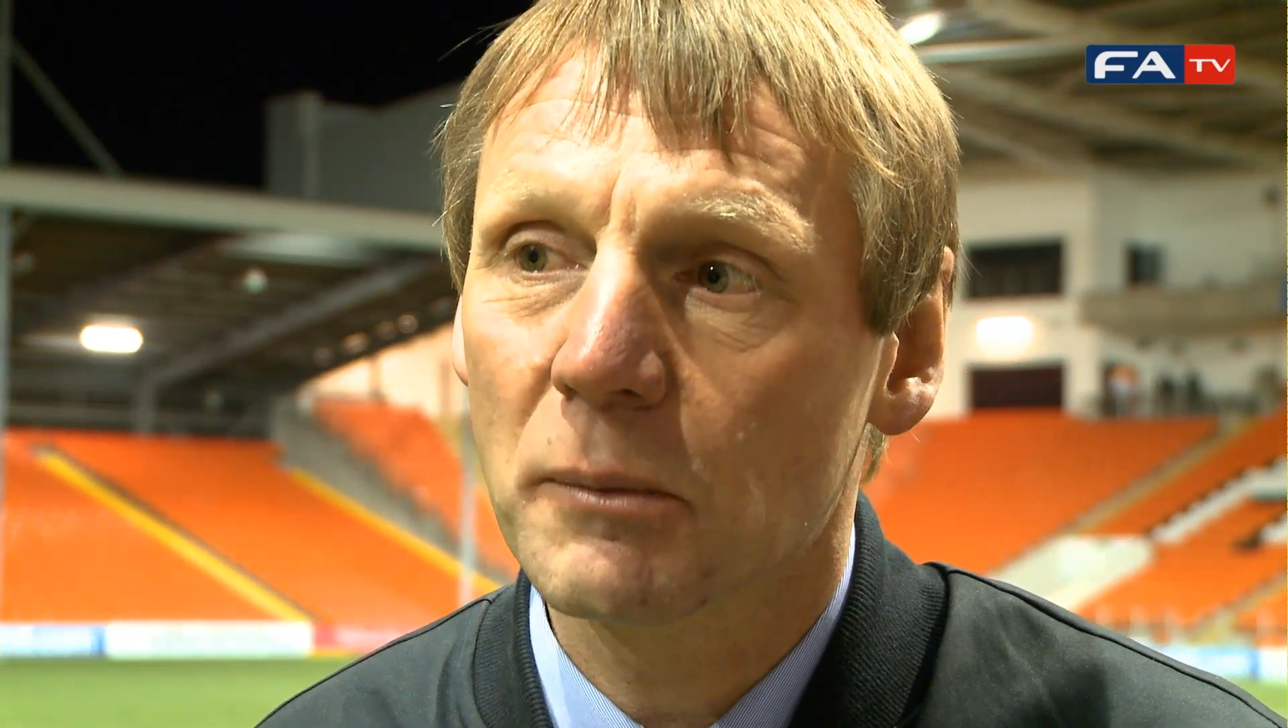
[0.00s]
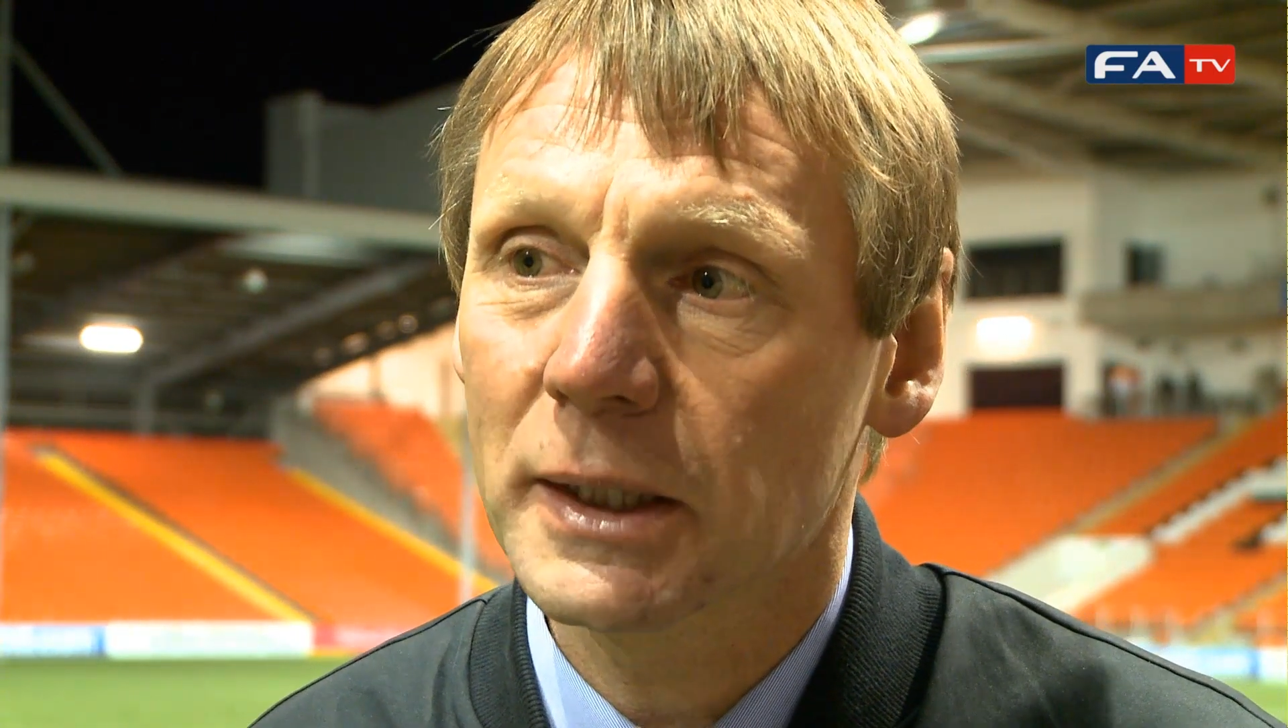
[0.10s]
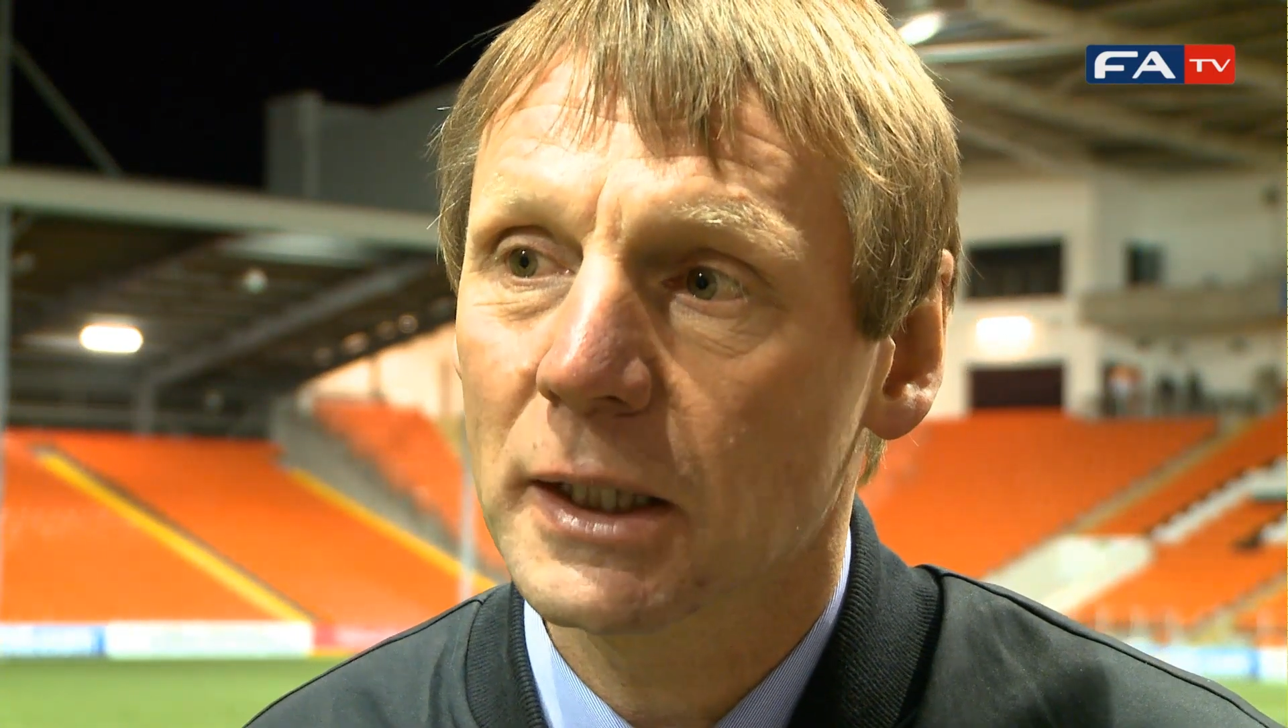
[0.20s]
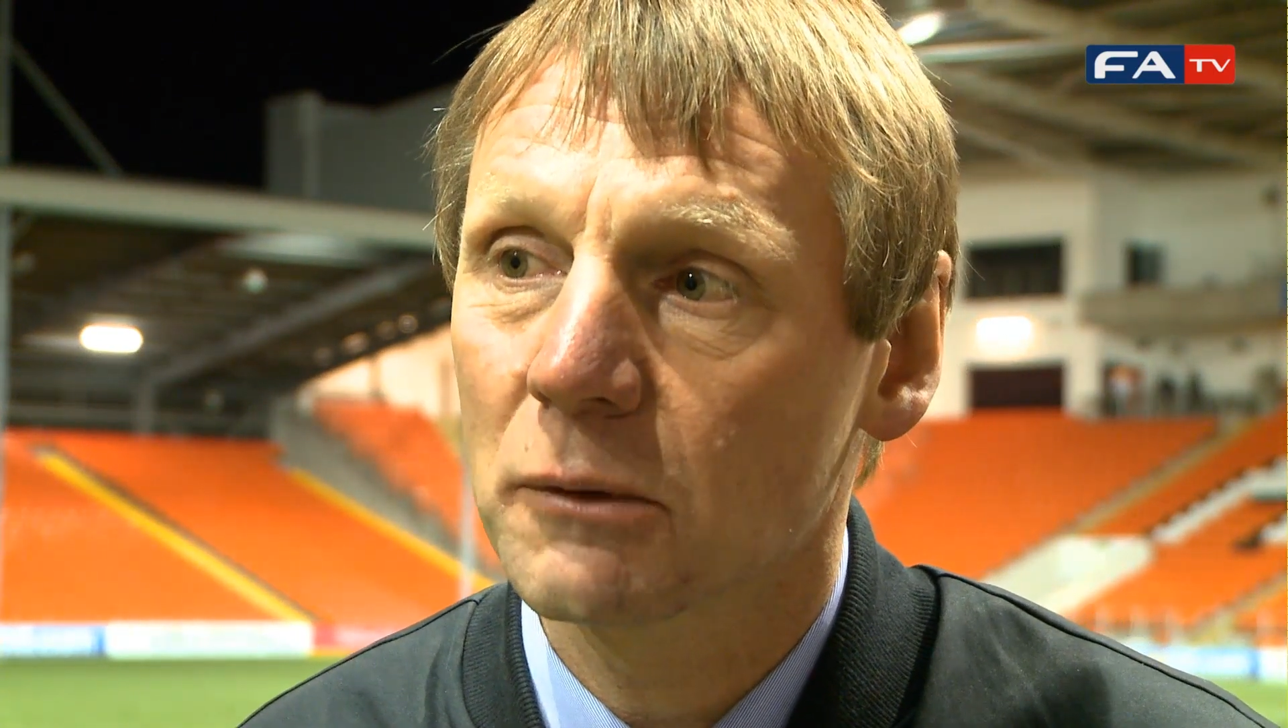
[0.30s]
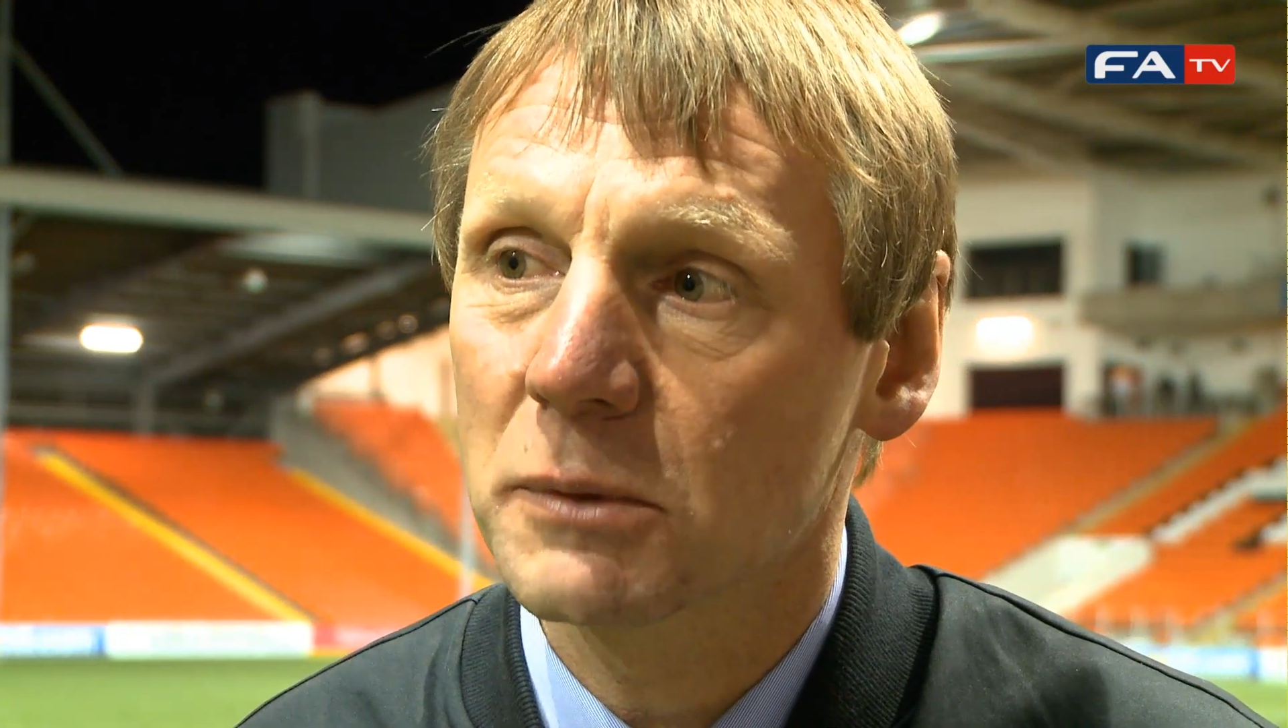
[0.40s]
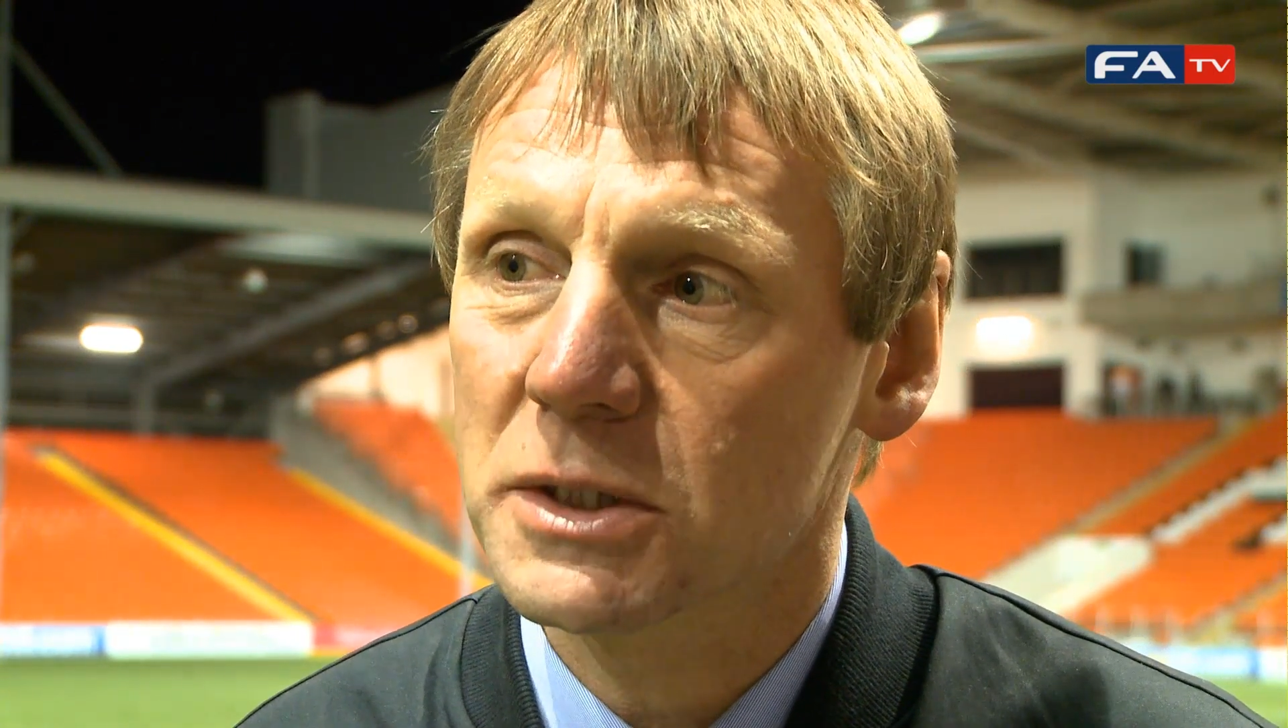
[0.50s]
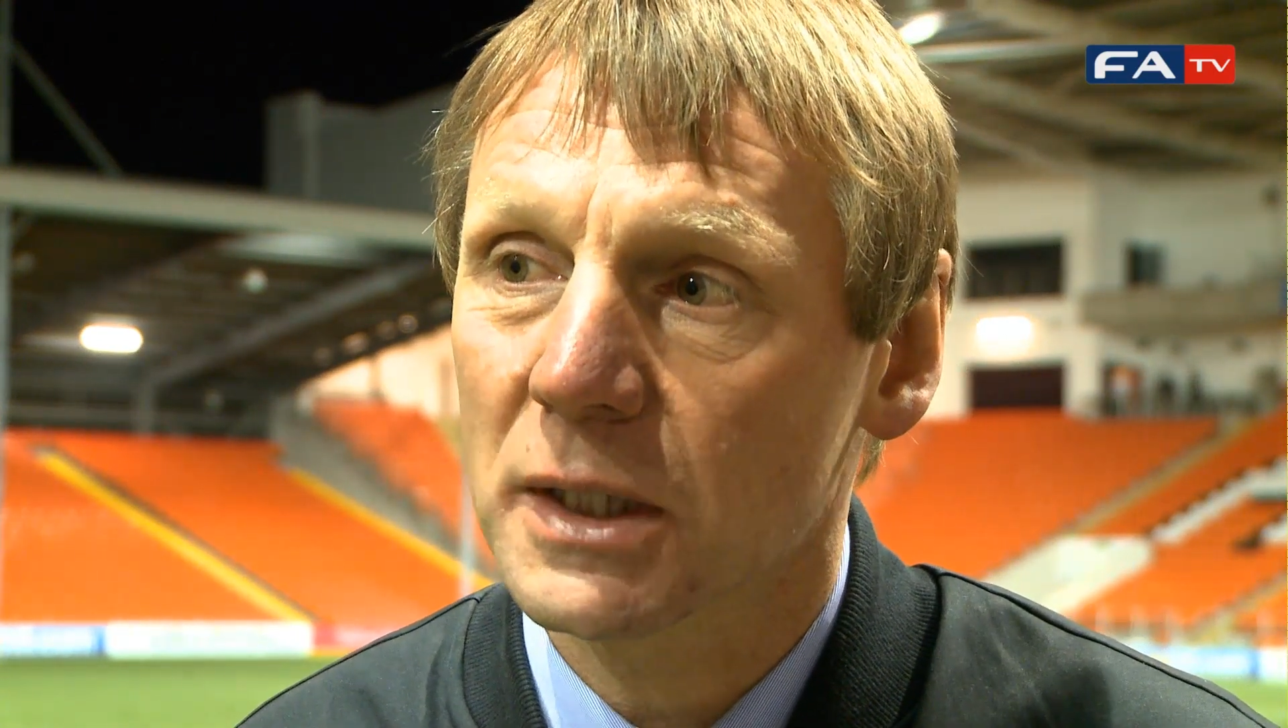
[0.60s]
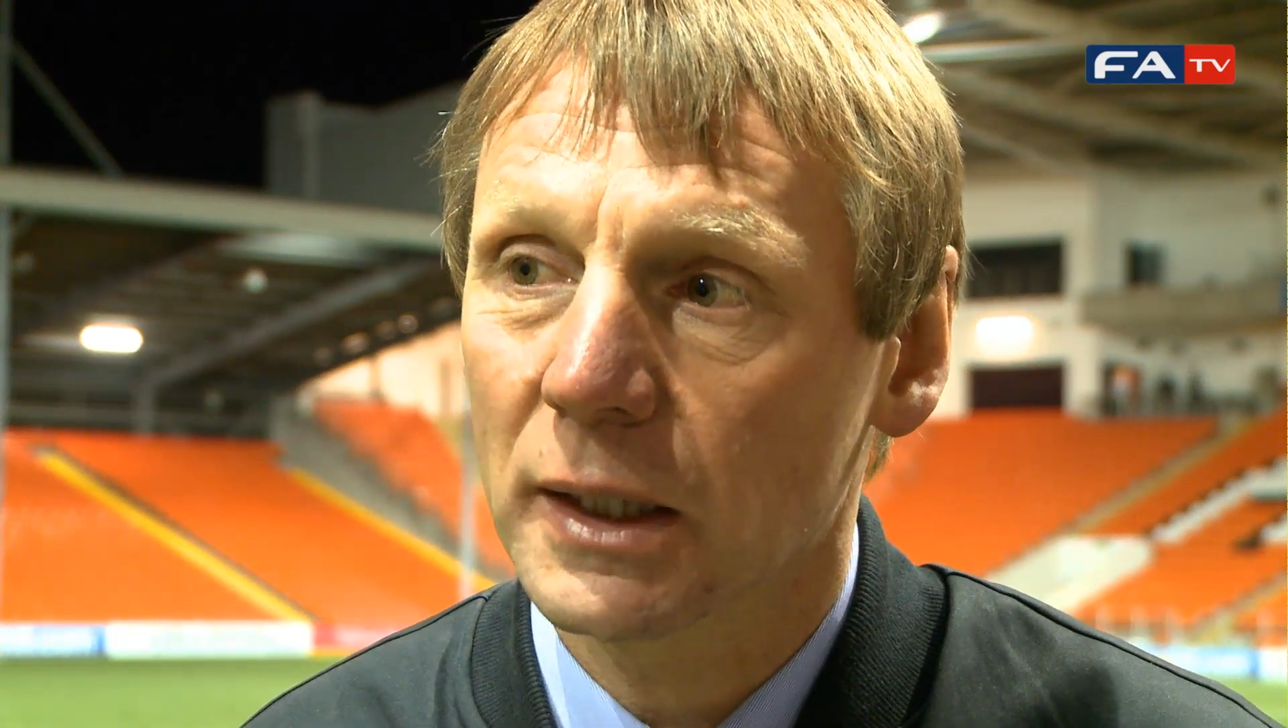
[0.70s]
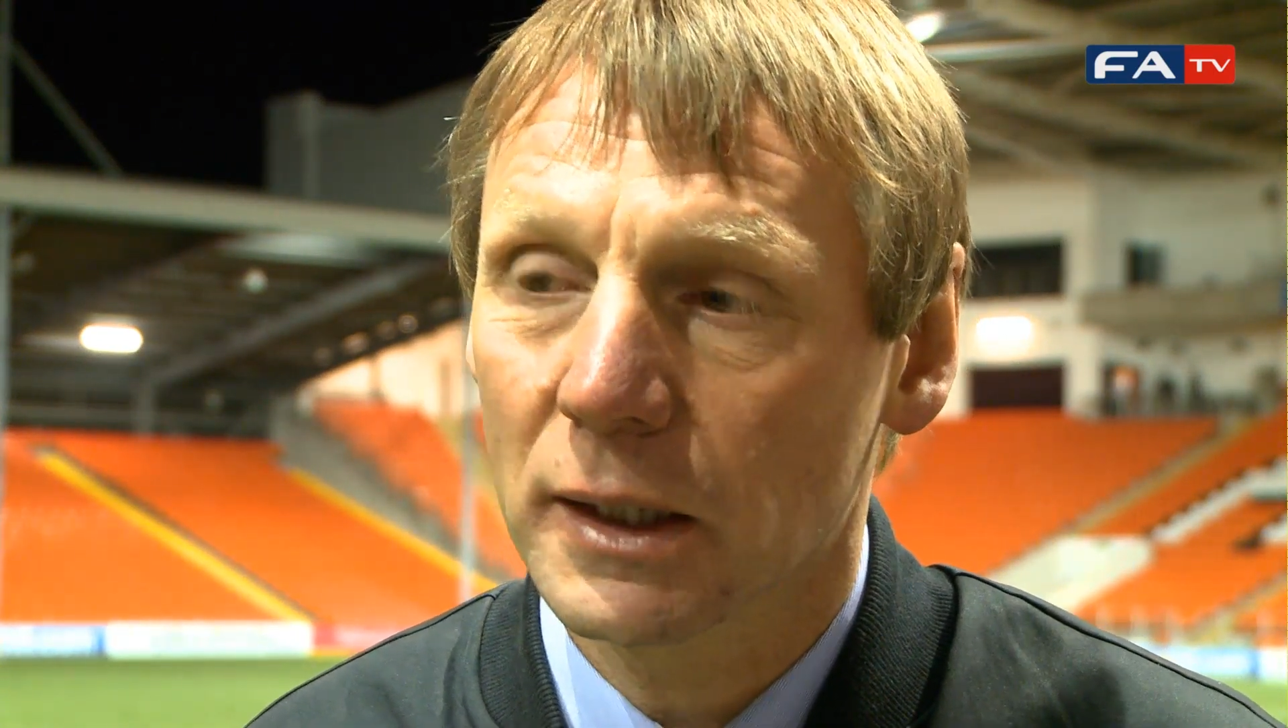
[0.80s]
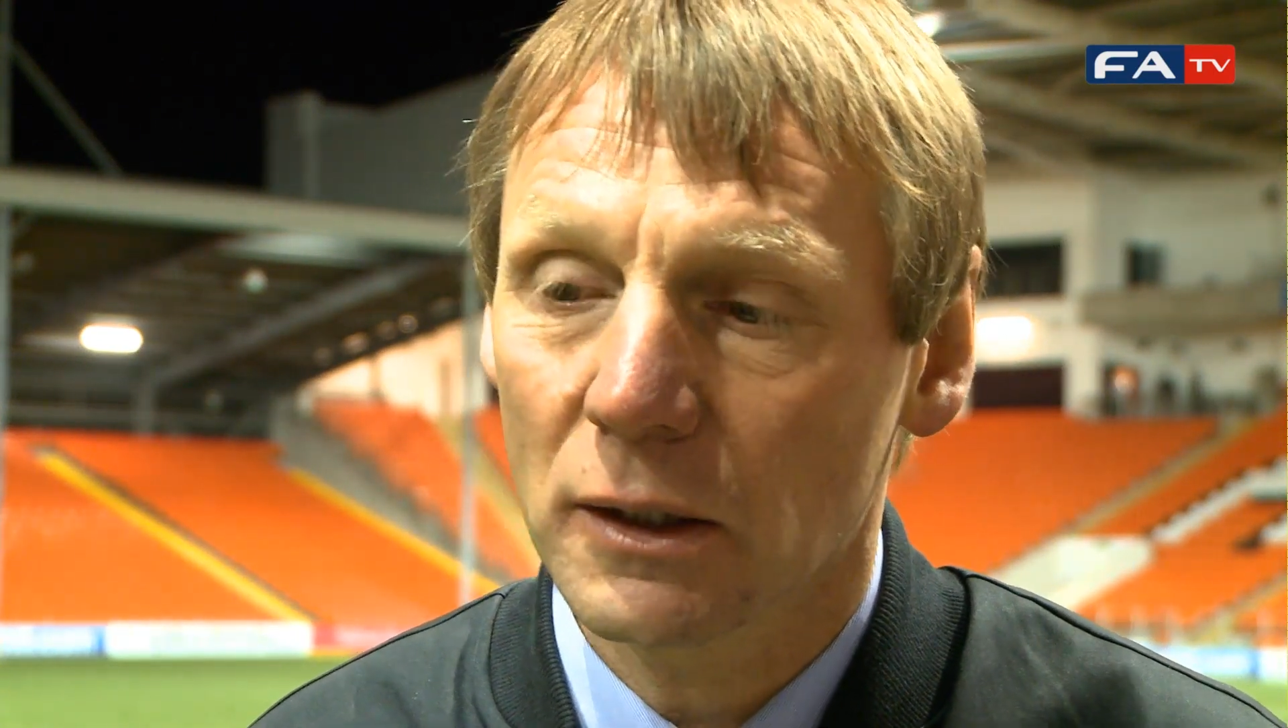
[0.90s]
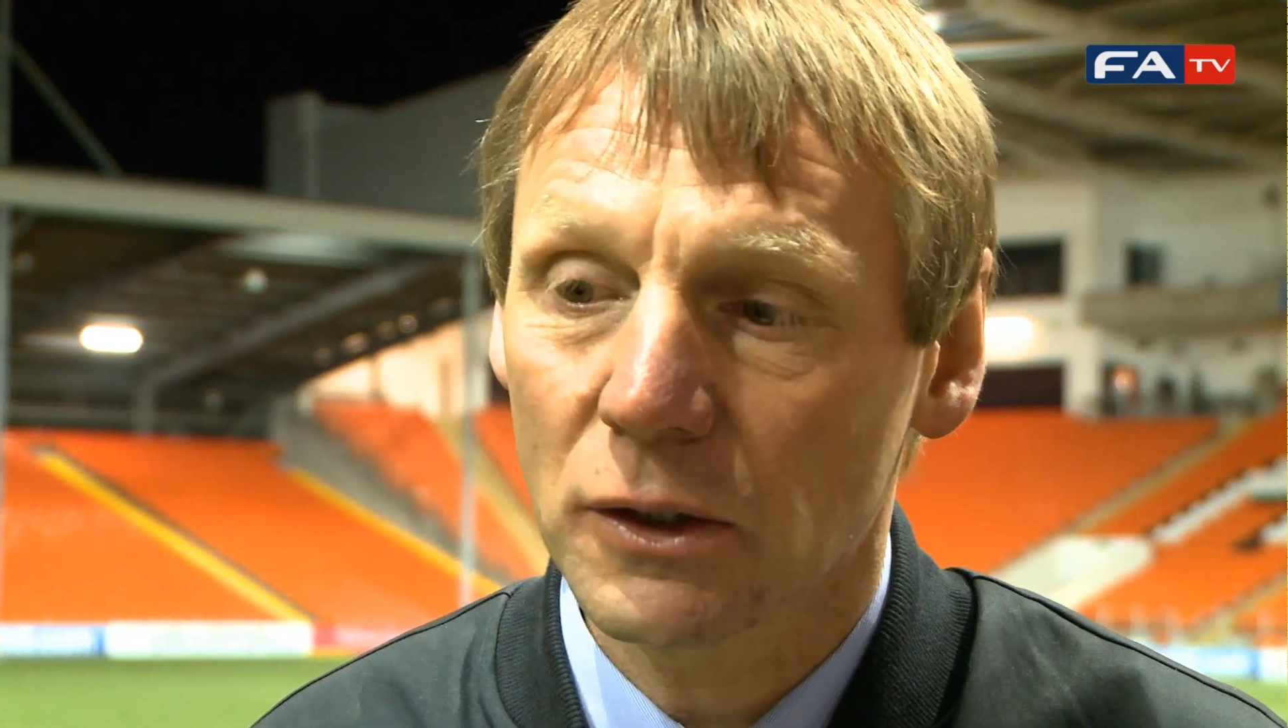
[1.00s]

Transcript: make no mistake.